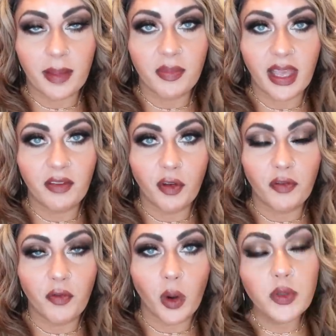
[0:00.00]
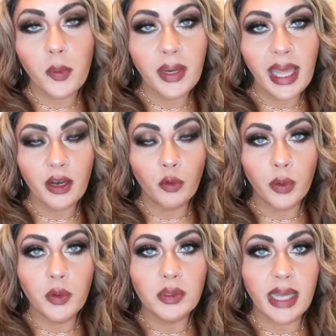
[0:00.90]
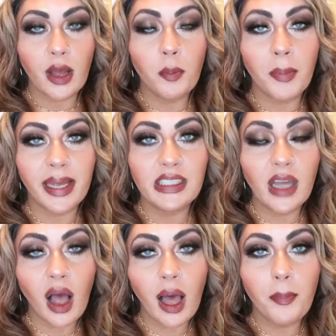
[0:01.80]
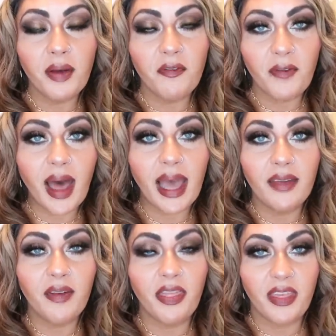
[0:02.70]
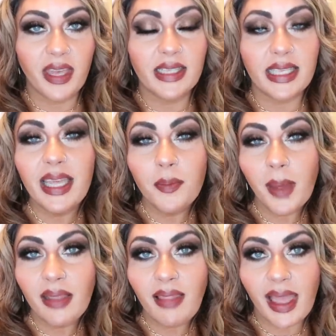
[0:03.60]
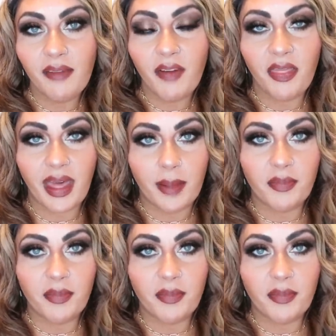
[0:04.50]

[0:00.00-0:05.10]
I'm thankful for. So I went ahead and wrote down my top five things in my life that